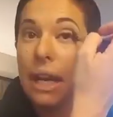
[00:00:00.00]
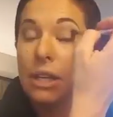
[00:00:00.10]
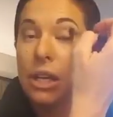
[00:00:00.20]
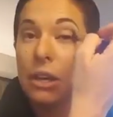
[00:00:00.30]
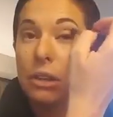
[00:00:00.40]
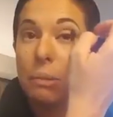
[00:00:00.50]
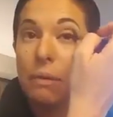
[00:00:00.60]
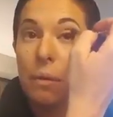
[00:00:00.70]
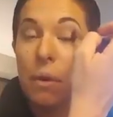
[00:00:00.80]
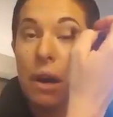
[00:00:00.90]
eyeshadows
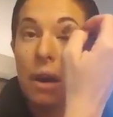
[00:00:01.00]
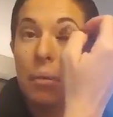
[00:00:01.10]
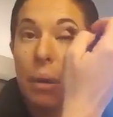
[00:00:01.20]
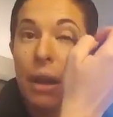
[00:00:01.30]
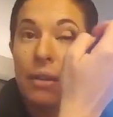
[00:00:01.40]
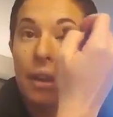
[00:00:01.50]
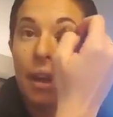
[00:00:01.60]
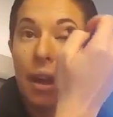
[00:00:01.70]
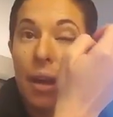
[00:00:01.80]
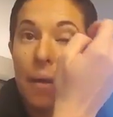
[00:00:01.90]
before, but
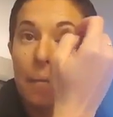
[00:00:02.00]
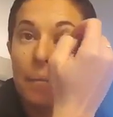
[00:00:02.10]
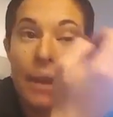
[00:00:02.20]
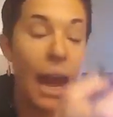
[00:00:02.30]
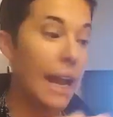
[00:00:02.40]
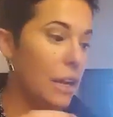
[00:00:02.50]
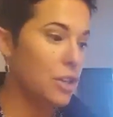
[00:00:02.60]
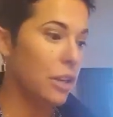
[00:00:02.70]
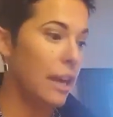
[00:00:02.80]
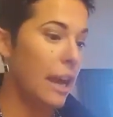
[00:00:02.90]
I
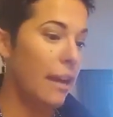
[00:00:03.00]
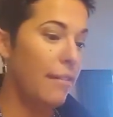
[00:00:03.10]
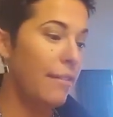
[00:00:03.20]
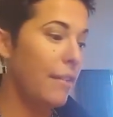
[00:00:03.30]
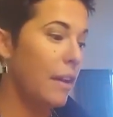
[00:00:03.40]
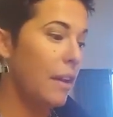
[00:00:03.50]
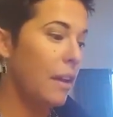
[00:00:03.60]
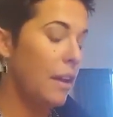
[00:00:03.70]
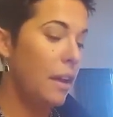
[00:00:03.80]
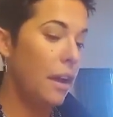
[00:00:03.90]
actually have
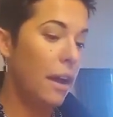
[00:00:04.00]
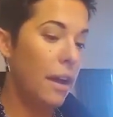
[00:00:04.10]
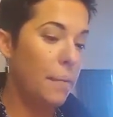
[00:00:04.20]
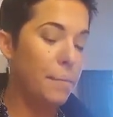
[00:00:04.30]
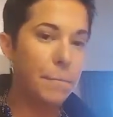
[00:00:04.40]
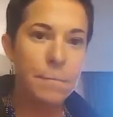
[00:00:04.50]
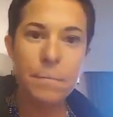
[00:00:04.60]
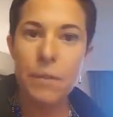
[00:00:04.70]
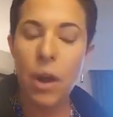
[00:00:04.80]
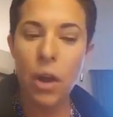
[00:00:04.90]

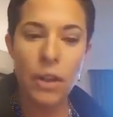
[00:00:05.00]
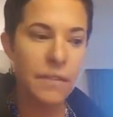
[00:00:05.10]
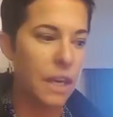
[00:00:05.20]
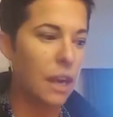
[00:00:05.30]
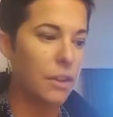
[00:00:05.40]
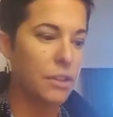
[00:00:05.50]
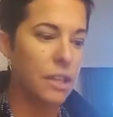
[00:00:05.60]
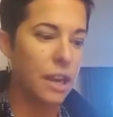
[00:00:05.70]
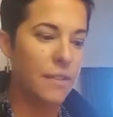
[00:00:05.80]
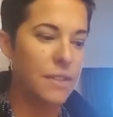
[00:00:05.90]
all of the colors
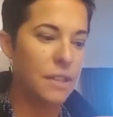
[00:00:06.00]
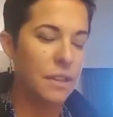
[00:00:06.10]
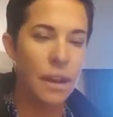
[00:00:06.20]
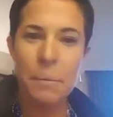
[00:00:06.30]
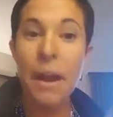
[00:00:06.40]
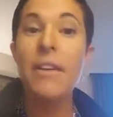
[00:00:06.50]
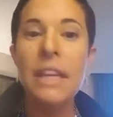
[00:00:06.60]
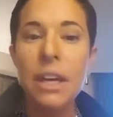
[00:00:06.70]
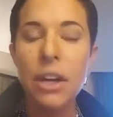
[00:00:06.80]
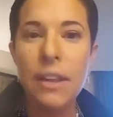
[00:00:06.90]
that a
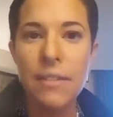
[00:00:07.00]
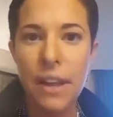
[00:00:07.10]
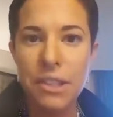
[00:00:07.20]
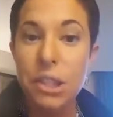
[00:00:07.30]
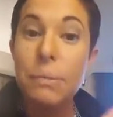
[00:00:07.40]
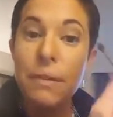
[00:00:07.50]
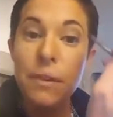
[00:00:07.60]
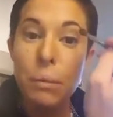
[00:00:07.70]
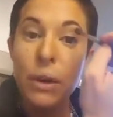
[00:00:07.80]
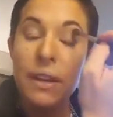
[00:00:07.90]
year. They've lasted me
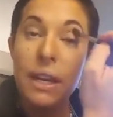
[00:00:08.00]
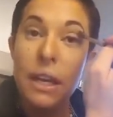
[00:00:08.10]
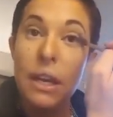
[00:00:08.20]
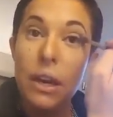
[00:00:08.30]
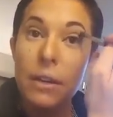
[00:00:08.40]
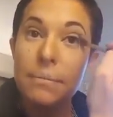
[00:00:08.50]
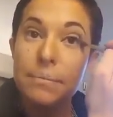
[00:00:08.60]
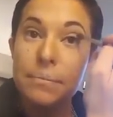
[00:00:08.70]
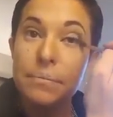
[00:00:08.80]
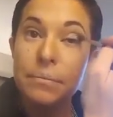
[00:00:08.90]
for more than a year.
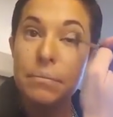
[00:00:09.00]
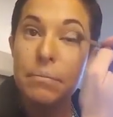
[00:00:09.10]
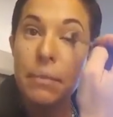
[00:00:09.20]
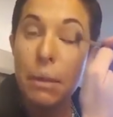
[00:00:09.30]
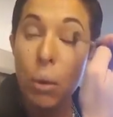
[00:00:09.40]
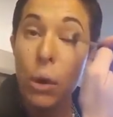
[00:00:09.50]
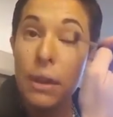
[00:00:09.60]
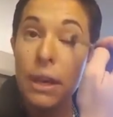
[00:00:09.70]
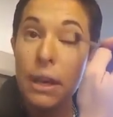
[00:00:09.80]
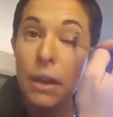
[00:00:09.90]
More
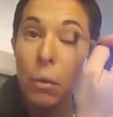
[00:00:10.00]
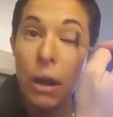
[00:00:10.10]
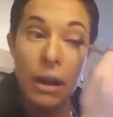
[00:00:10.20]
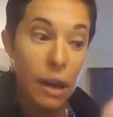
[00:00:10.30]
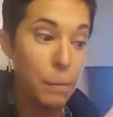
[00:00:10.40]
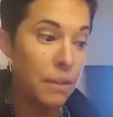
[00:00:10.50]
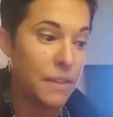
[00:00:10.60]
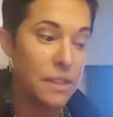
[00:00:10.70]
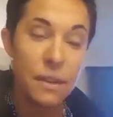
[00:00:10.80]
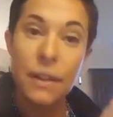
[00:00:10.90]
than a year. Well, a couple of
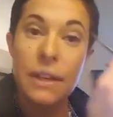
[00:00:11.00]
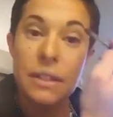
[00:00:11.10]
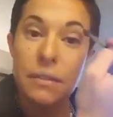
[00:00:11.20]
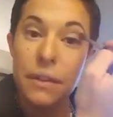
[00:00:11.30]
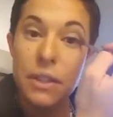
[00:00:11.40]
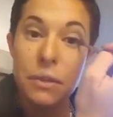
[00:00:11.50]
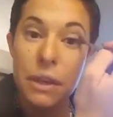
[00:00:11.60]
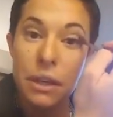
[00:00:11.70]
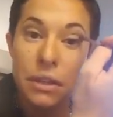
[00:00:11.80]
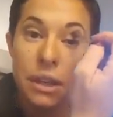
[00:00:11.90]
these have lasted for 2
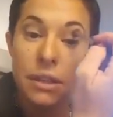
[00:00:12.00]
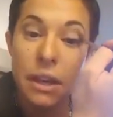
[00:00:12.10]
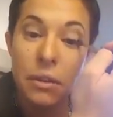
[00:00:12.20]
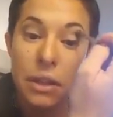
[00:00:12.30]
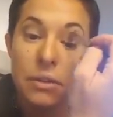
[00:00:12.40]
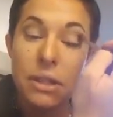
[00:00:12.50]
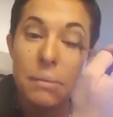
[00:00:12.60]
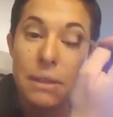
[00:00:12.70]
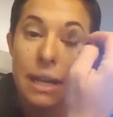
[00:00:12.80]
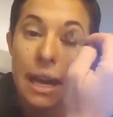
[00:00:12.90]
years because I only use
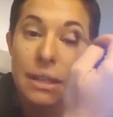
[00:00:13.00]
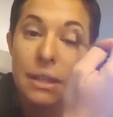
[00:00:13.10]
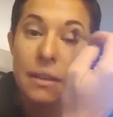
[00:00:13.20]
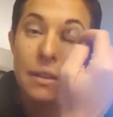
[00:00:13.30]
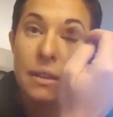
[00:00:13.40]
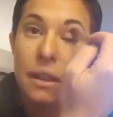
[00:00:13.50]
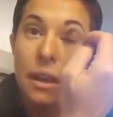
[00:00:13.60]
them as accents.